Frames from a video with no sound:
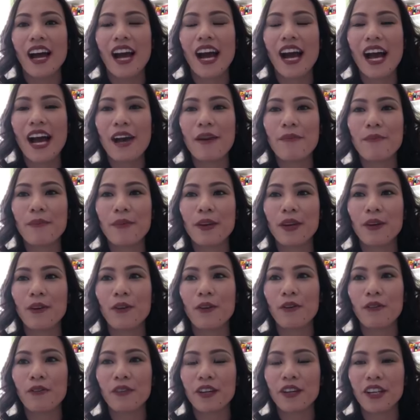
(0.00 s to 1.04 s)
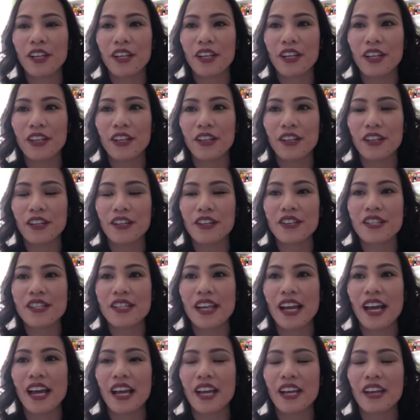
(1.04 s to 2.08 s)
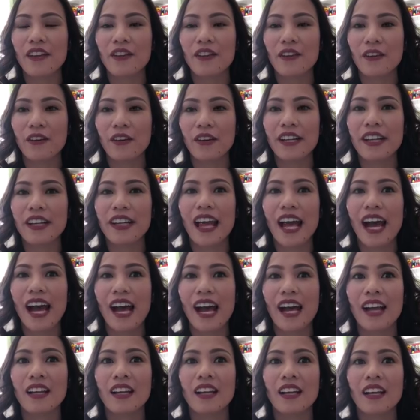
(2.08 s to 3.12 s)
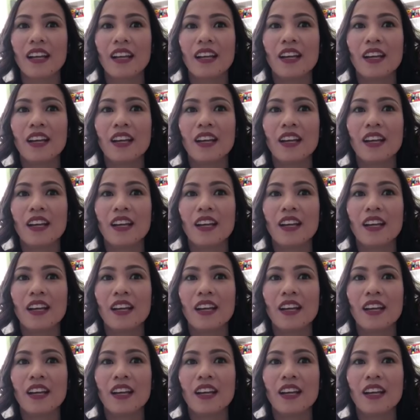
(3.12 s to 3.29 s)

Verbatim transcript: Um, but over the years, I learned that